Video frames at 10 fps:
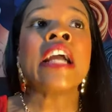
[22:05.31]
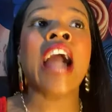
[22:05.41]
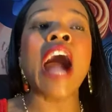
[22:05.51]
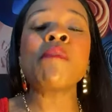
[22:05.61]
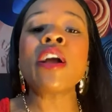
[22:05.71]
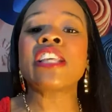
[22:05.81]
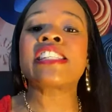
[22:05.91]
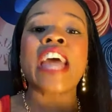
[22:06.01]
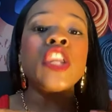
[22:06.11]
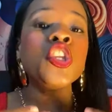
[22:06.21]
God wants to
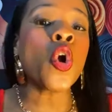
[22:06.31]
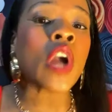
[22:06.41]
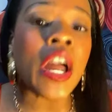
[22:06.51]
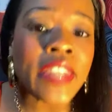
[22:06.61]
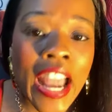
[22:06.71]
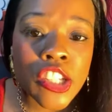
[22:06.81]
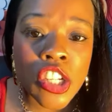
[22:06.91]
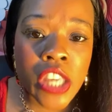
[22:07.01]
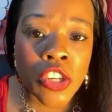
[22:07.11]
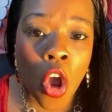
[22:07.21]
send new
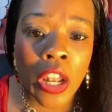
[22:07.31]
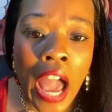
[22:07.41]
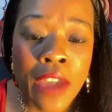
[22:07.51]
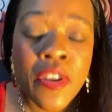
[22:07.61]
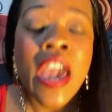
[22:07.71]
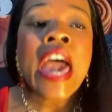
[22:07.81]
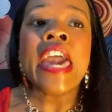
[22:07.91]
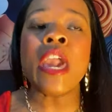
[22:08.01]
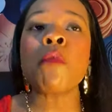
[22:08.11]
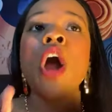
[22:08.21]
connections in your life.
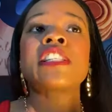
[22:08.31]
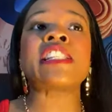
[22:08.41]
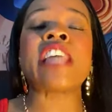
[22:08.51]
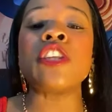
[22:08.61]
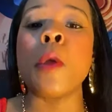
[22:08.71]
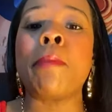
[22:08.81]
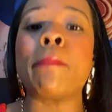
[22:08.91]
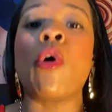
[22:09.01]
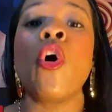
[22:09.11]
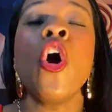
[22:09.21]
He wants to send you
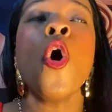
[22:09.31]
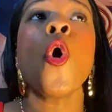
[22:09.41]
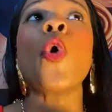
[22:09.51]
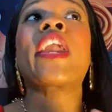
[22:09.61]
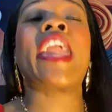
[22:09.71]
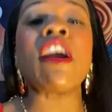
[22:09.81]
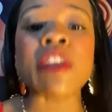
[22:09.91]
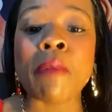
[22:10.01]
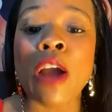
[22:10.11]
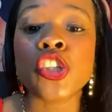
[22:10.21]
people who cares
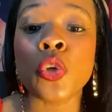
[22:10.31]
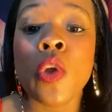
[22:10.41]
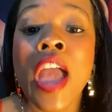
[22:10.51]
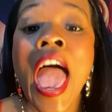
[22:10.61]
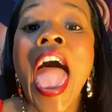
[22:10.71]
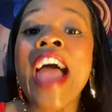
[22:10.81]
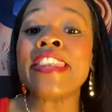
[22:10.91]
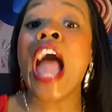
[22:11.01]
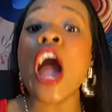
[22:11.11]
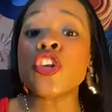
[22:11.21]
about you. And
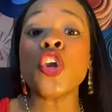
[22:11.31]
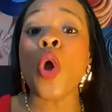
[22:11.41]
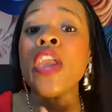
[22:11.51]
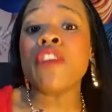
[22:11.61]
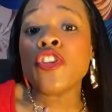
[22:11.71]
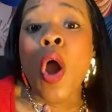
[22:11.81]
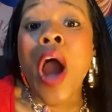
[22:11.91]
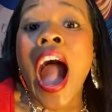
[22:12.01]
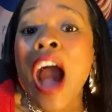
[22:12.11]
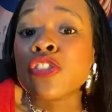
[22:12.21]
now you don't even know
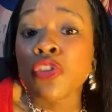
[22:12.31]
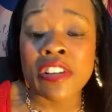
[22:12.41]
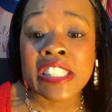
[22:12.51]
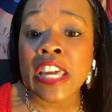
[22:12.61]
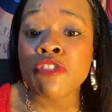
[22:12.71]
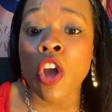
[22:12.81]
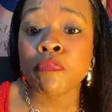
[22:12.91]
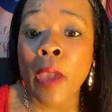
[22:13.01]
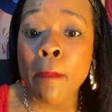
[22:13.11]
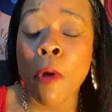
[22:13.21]
how to receive those
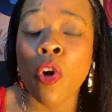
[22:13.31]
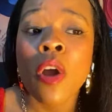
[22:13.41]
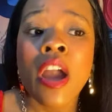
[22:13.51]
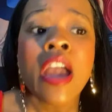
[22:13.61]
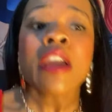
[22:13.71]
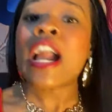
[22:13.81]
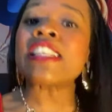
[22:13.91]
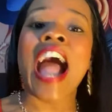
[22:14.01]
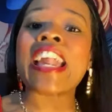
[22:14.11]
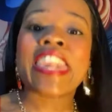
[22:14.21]
people because
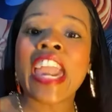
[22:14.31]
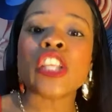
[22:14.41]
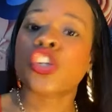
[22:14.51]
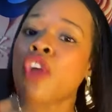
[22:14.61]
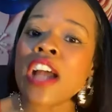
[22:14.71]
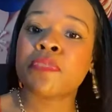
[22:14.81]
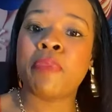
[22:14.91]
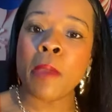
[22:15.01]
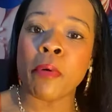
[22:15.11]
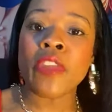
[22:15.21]
I can't trust
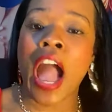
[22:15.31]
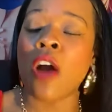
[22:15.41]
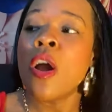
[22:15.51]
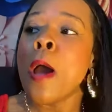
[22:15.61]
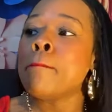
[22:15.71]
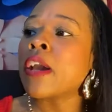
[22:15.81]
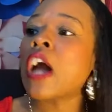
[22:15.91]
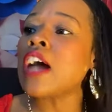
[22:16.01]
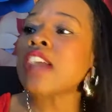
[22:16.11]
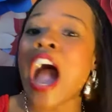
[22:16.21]
people now
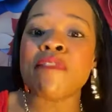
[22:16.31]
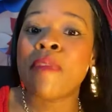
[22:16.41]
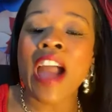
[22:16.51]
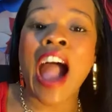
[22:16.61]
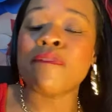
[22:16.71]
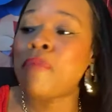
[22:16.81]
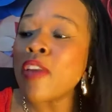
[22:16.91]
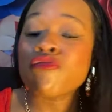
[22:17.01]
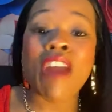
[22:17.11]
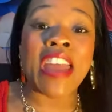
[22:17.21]
because I've been I've
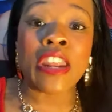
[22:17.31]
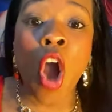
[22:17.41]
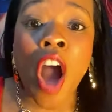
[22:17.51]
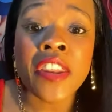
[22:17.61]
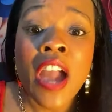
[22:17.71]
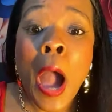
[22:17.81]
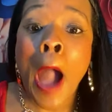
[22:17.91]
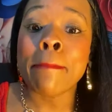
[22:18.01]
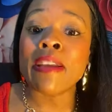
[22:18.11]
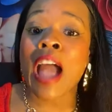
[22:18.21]
been ratted on.
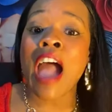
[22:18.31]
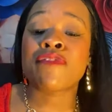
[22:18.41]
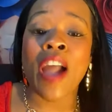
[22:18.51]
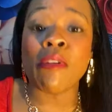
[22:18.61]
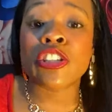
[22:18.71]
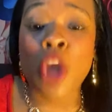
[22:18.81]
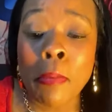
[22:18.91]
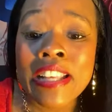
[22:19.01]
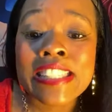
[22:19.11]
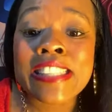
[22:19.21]
I've been I've dealt with so
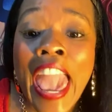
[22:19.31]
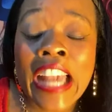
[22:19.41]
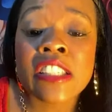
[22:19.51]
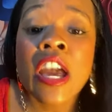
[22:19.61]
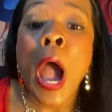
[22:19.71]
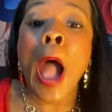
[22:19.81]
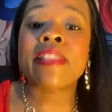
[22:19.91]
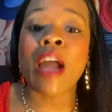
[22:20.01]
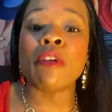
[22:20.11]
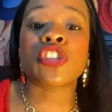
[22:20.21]
many snakes. I've
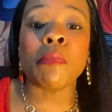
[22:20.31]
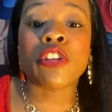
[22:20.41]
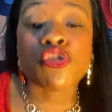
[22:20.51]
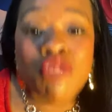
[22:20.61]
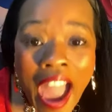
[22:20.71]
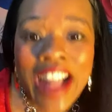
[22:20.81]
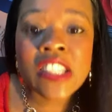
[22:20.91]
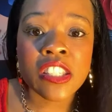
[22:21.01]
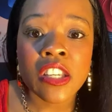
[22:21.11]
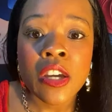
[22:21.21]
dealt with so much
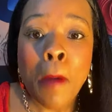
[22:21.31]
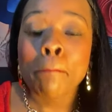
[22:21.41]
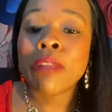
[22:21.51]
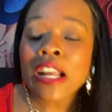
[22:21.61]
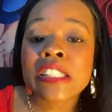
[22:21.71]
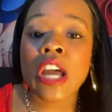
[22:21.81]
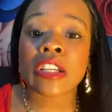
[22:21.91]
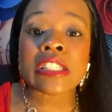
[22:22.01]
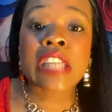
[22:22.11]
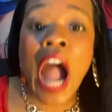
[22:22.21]
rats,
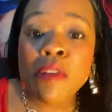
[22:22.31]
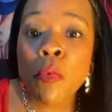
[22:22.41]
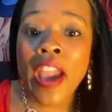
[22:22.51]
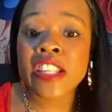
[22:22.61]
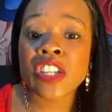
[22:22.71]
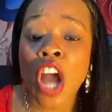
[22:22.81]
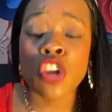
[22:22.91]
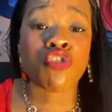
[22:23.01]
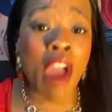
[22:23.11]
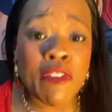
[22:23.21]
bloodsuckers, time wasters,
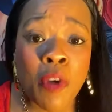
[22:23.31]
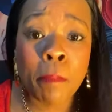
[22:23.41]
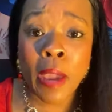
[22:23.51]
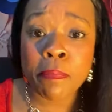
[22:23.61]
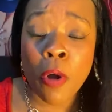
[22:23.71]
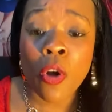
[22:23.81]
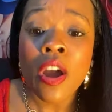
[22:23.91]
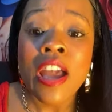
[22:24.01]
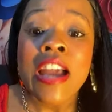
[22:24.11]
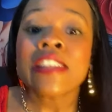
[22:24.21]
ungrateful people
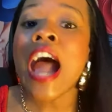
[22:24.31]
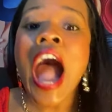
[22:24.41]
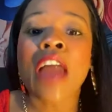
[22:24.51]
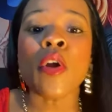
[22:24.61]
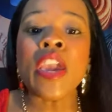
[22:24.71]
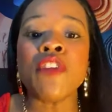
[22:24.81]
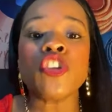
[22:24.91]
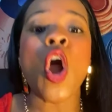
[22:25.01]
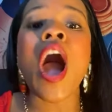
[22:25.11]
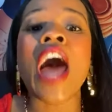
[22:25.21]
that I don't even
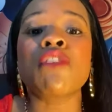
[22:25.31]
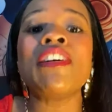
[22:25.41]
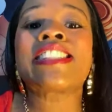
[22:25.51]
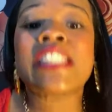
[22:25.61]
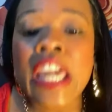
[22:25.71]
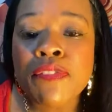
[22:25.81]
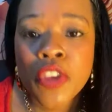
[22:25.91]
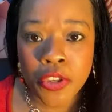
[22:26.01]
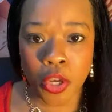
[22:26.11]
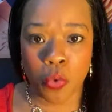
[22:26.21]
know how to receive
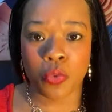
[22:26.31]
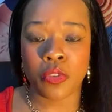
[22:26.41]
the new.